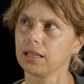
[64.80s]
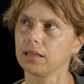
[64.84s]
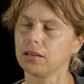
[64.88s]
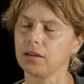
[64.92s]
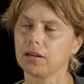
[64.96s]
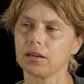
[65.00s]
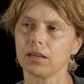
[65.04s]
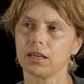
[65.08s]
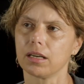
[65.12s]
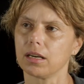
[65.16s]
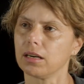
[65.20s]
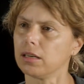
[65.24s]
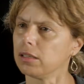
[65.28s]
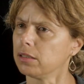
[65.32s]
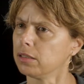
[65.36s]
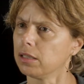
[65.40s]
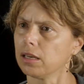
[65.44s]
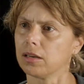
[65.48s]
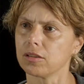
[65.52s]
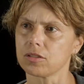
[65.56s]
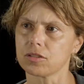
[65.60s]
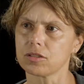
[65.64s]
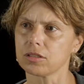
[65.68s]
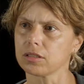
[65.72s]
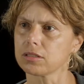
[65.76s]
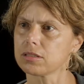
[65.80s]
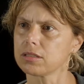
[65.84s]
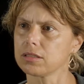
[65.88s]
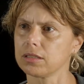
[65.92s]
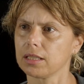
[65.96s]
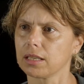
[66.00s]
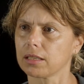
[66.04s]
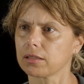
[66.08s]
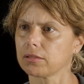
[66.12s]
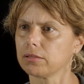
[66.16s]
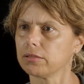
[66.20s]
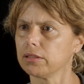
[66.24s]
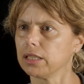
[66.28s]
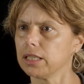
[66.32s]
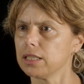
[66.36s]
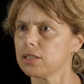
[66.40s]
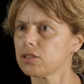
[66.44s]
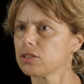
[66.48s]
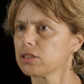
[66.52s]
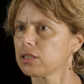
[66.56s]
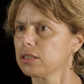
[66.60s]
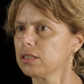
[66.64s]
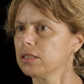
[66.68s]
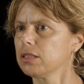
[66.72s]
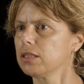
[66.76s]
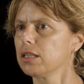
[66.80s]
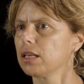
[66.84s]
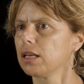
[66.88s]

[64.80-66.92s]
and art are not just decoration,